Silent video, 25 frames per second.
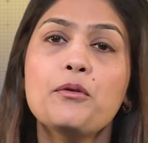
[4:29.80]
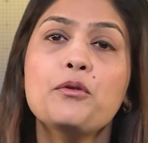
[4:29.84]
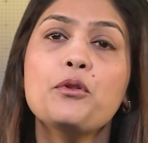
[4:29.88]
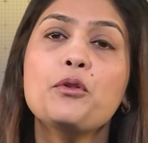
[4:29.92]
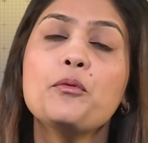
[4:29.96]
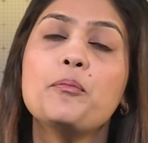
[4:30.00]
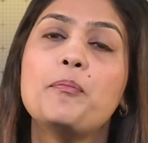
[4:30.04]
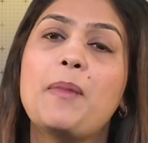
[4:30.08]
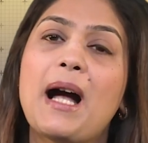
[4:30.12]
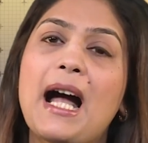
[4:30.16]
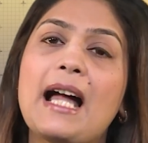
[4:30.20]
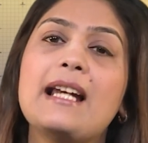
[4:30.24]
to
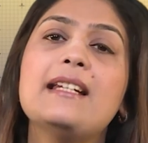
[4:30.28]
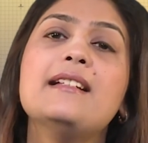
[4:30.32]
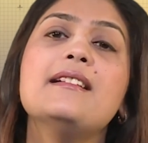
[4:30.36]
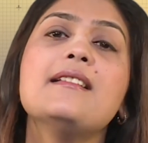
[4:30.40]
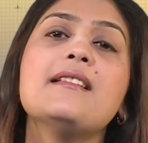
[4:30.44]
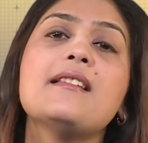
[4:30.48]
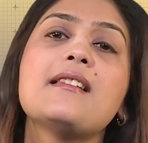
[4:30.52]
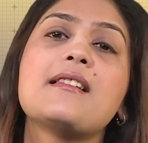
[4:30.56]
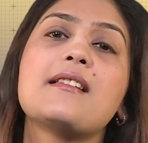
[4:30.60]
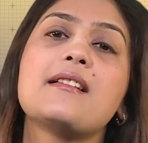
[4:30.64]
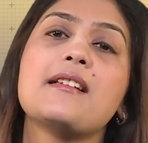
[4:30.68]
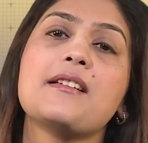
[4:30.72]

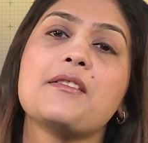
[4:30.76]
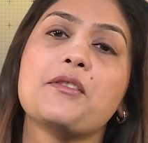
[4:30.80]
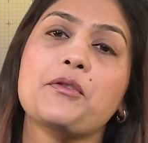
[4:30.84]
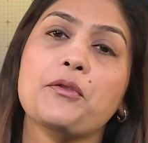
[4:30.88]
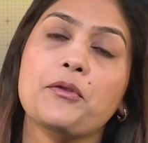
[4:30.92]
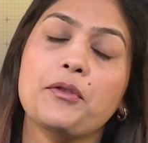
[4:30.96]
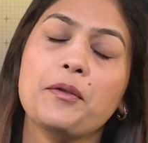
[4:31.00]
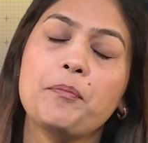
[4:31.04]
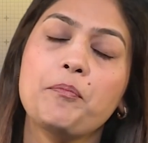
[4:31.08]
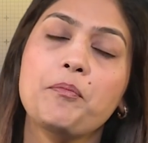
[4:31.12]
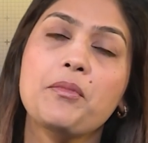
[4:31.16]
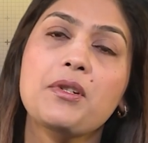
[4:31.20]
balance
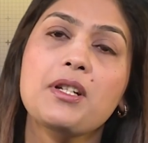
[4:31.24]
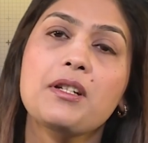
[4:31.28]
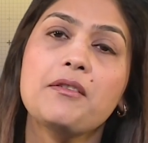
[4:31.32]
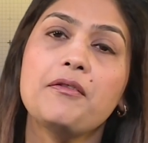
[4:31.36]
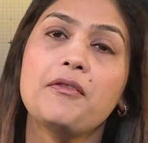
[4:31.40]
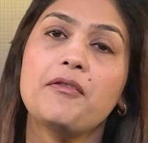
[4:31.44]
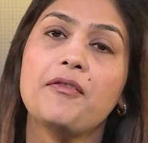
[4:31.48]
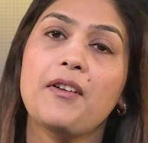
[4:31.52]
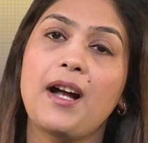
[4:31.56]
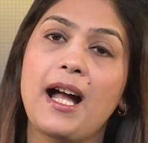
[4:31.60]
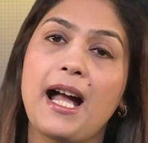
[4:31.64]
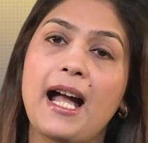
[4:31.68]

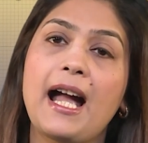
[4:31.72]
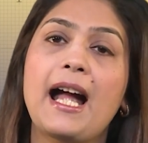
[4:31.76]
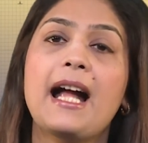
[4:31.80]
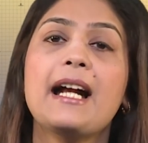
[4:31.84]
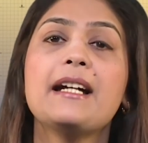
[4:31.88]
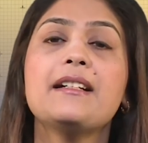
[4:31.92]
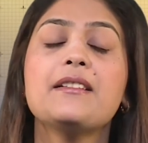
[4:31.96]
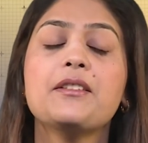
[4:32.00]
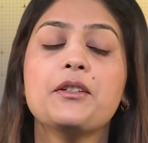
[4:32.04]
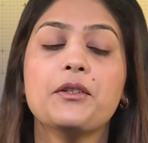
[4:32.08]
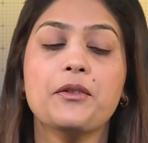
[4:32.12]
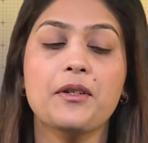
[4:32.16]
descriptive
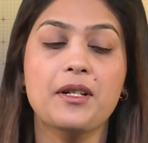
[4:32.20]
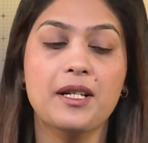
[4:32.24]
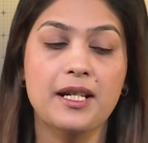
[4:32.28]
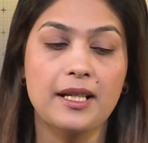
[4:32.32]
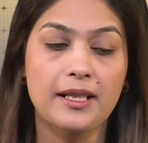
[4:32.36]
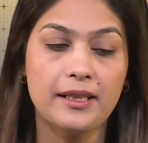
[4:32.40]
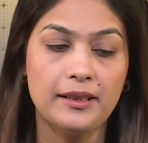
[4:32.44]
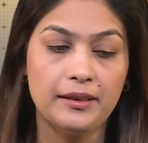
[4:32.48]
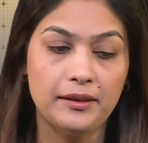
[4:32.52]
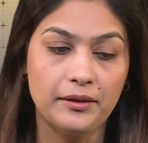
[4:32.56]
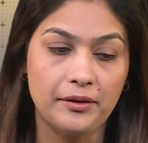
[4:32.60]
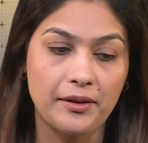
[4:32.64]
and
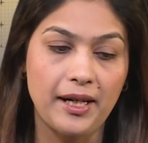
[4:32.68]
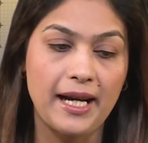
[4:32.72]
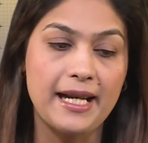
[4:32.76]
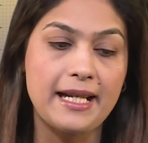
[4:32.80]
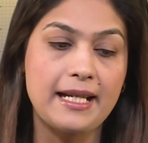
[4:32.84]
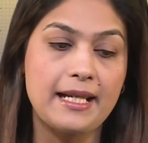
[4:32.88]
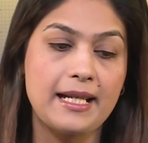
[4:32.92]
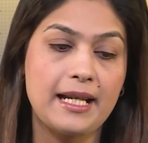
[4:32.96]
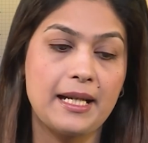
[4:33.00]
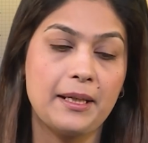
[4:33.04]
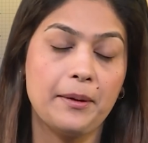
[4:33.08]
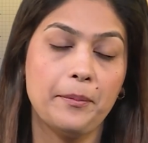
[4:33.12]
critical
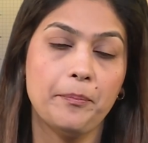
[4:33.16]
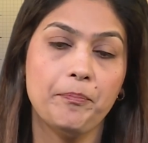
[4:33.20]
writing.